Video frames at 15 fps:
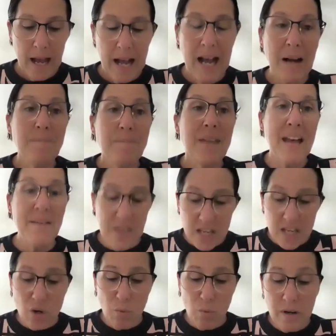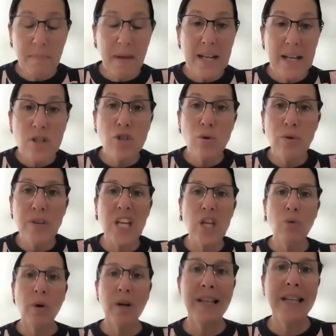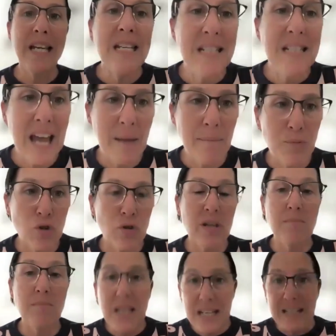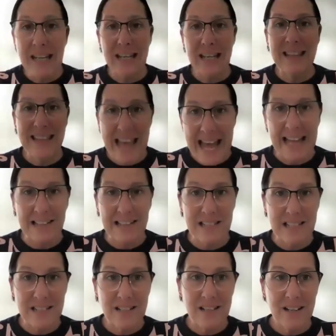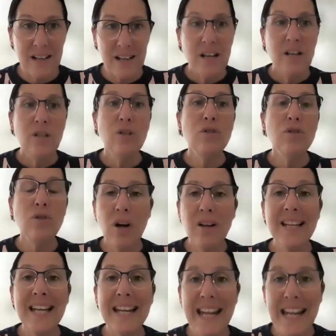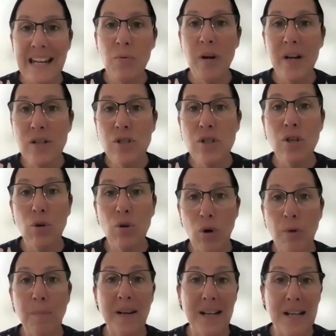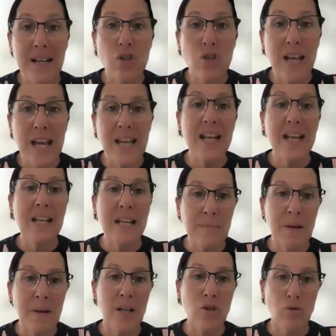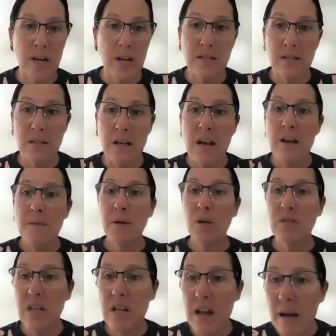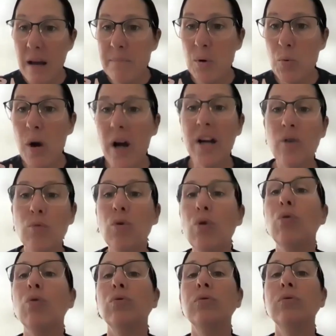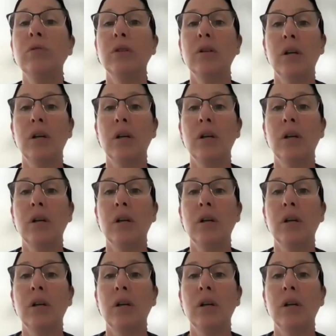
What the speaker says: And then you want to make sure that you are lead capturing, meaning that you do not let anyone into the group unless you get an email address, because the number one rule